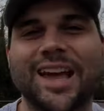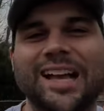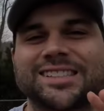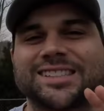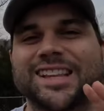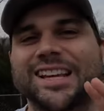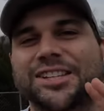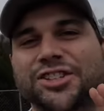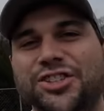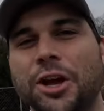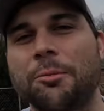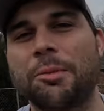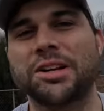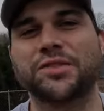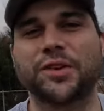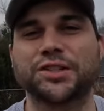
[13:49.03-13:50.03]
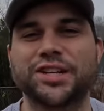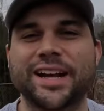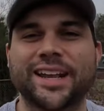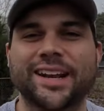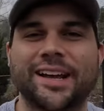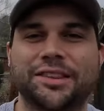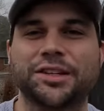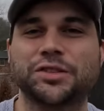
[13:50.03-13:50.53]
Guys, thanks so much for
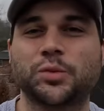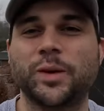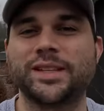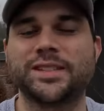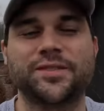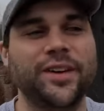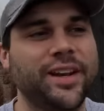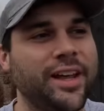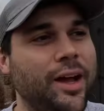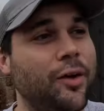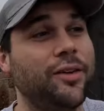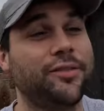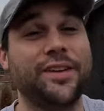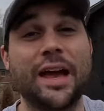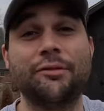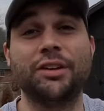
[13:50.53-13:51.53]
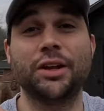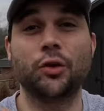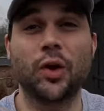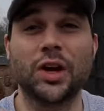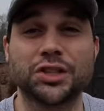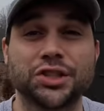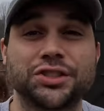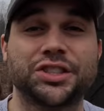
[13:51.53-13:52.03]
checking out this week's video. If you have any
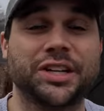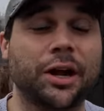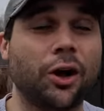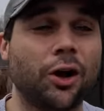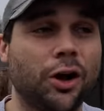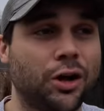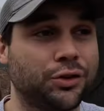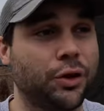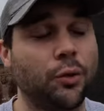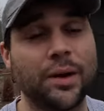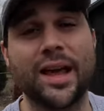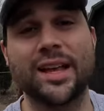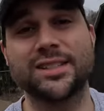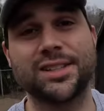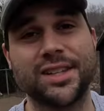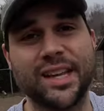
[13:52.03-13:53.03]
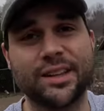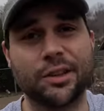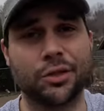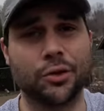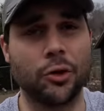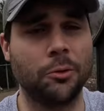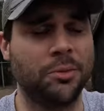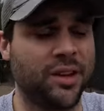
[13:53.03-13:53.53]
questions at all, don't hesitate to
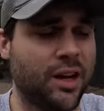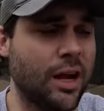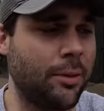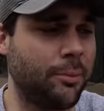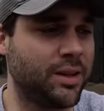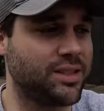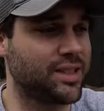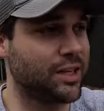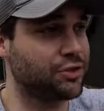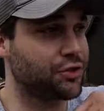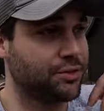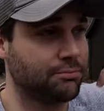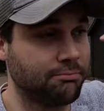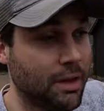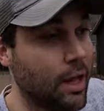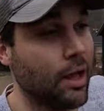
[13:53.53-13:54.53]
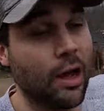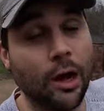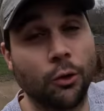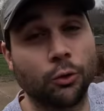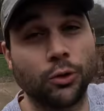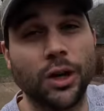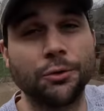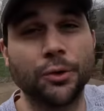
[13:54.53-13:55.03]
throw them in the comment section.
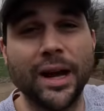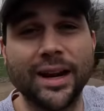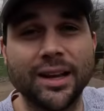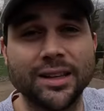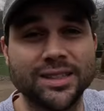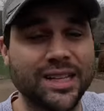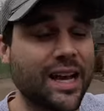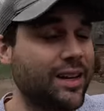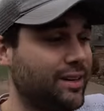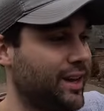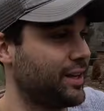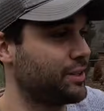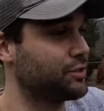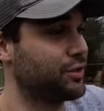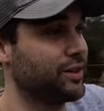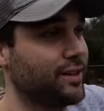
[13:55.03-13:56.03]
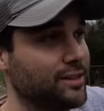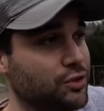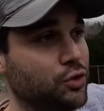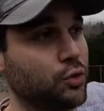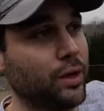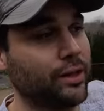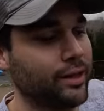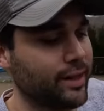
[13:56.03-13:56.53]
I'll run right outside and answer it as
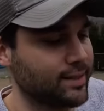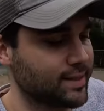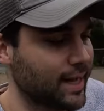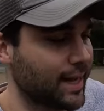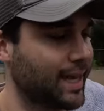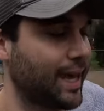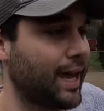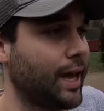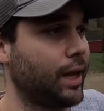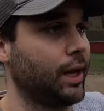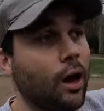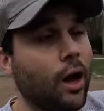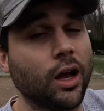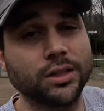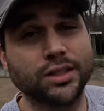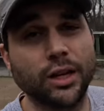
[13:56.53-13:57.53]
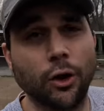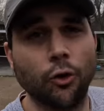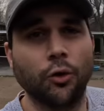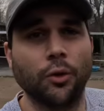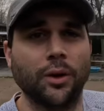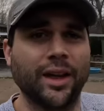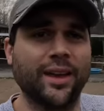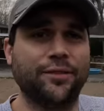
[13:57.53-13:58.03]
quickly as I can.
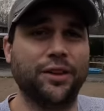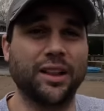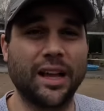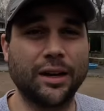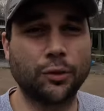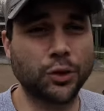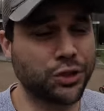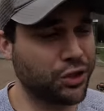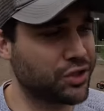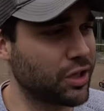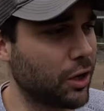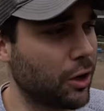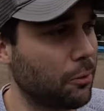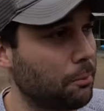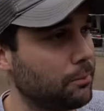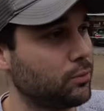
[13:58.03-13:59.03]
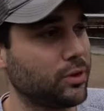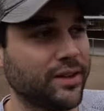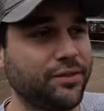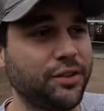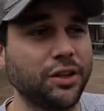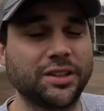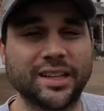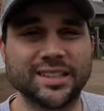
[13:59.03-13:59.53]
Also, if you liked what you saw,
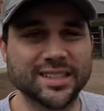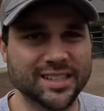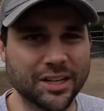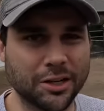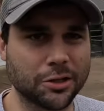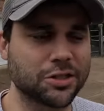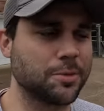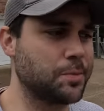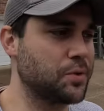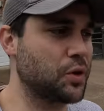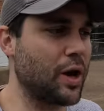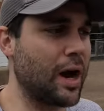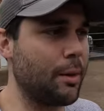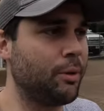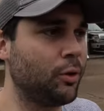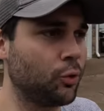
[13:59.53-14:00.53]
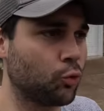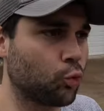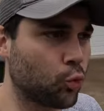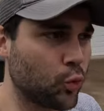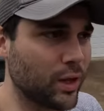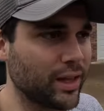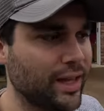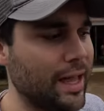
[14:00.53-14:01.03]
if you consider subscribing, it
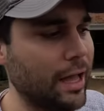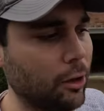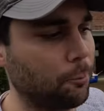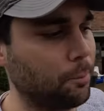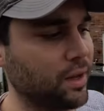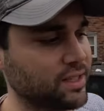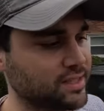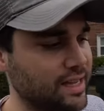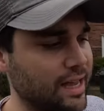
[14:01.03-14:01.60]
would really help us